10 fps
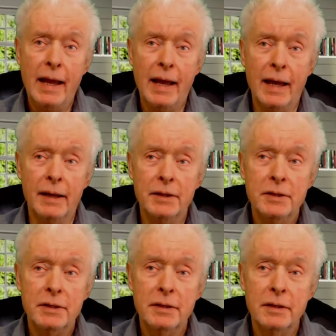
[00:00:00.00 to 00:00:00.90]

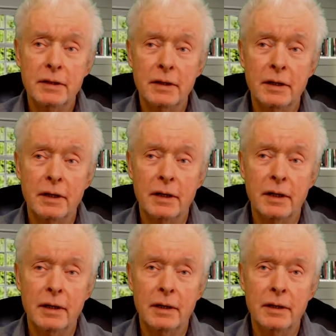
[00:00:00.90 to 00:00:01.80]
And
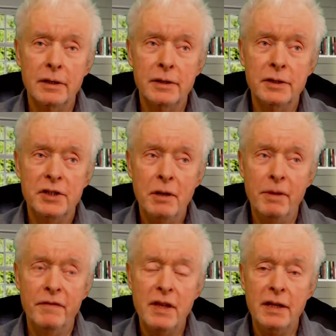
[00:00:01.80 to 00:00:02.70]

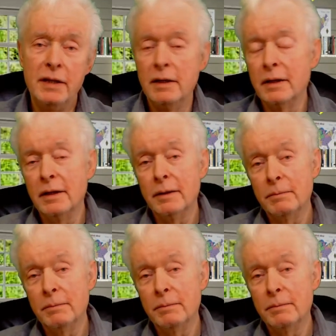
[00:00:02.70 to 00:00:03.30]
some of the